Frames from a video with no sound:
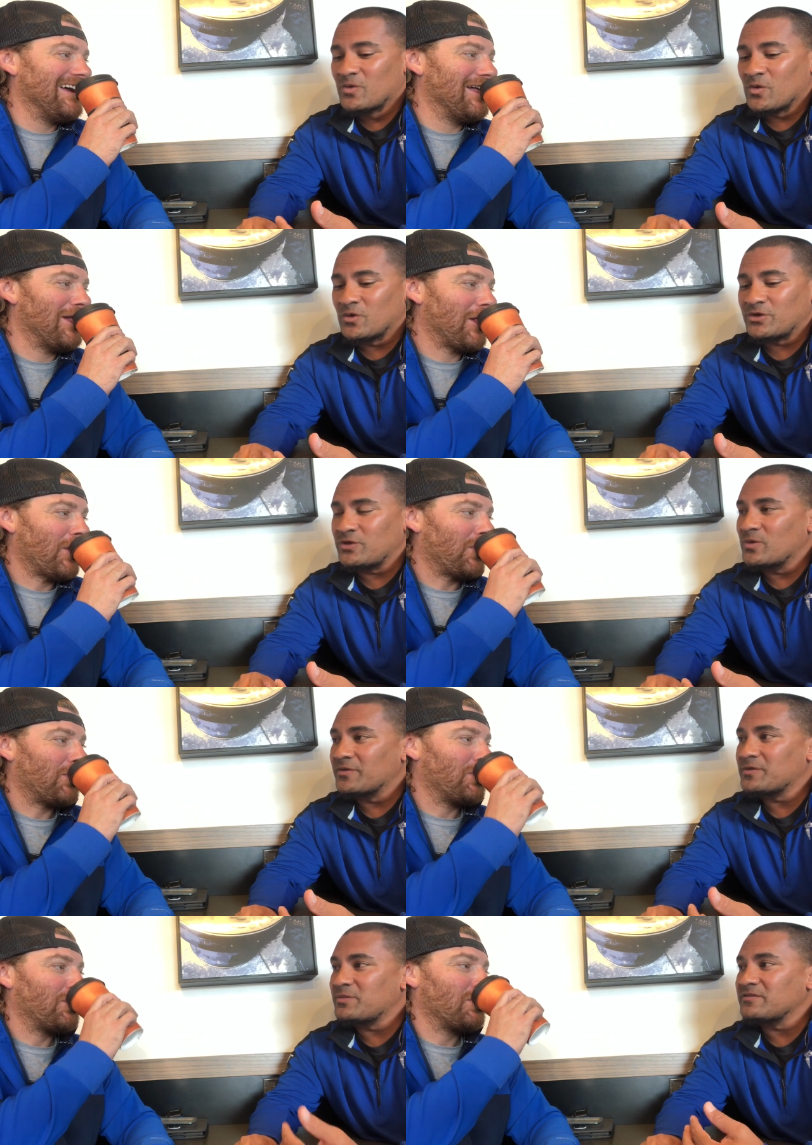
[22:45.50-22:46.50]
Speaker 1: or do you want
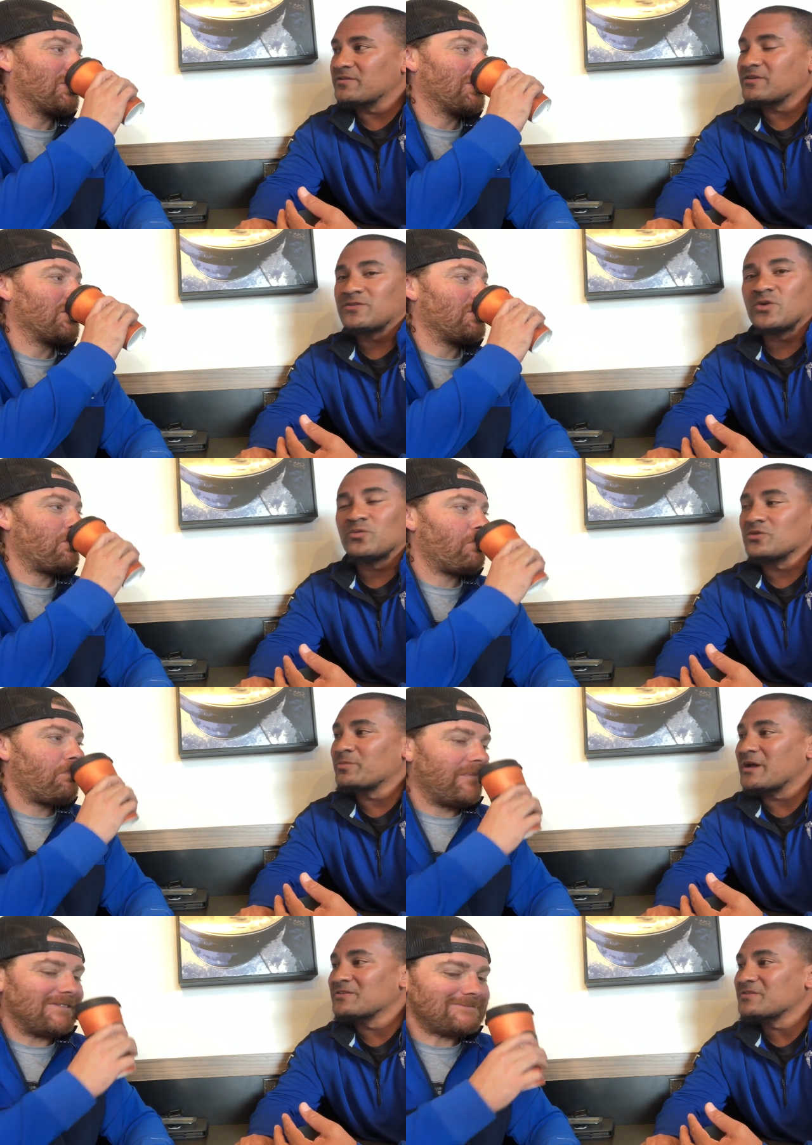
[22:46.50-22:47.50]
the business consultant
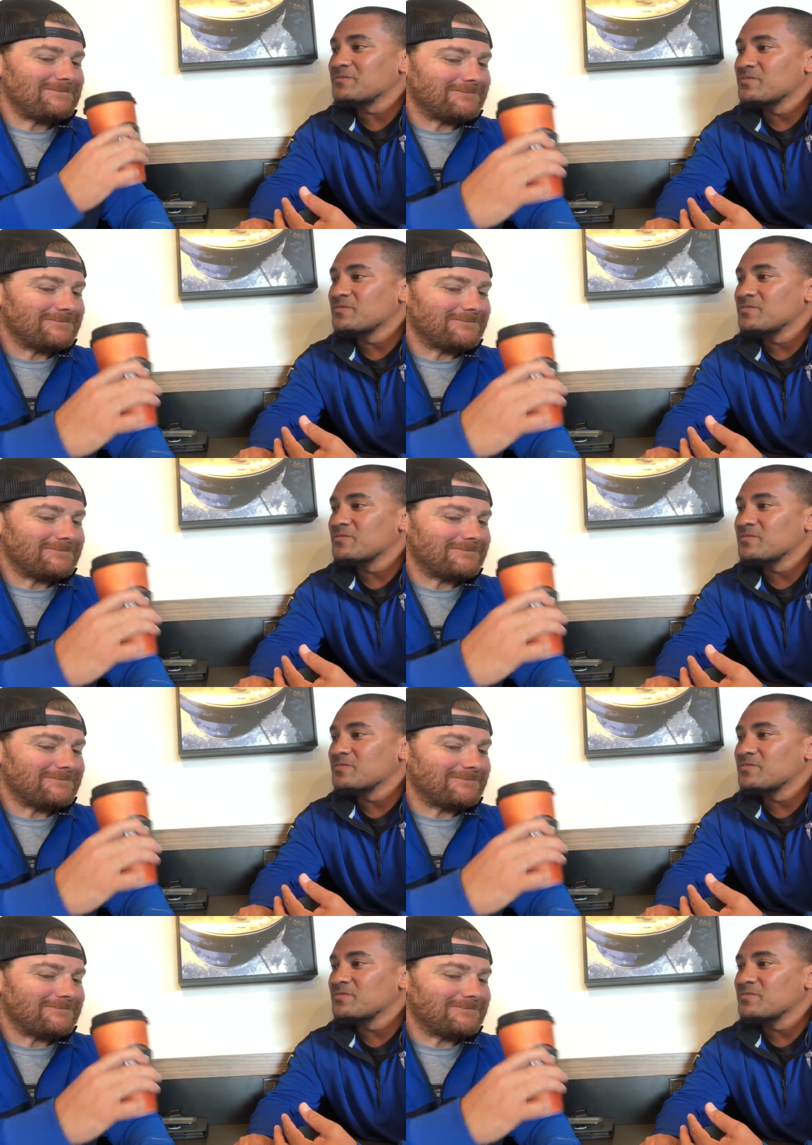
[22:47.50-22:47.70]
response?